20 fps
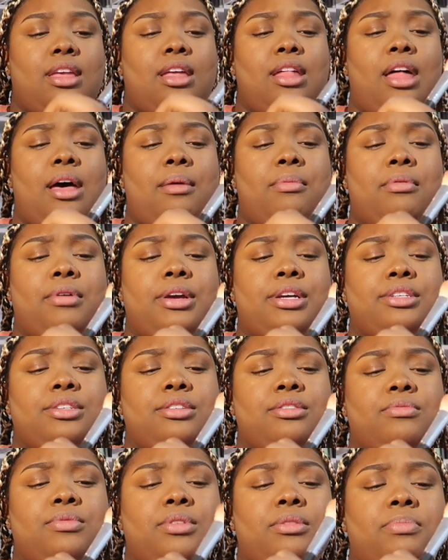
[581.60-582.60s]

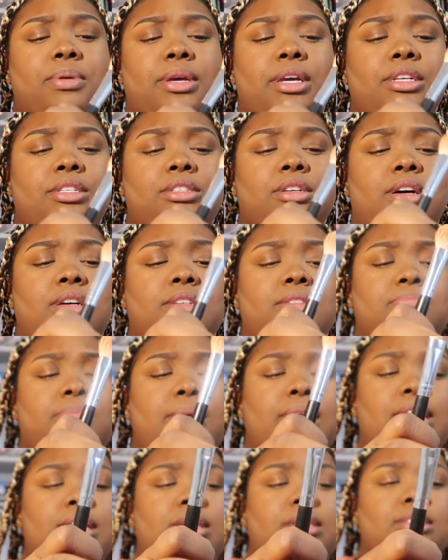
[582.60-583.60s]
collaboration with BH
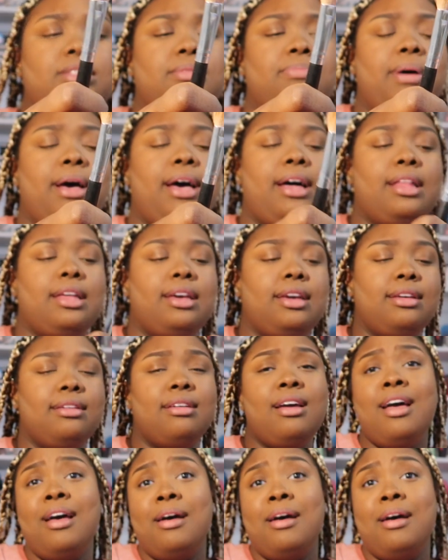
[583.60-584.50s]
Cosmetics palette.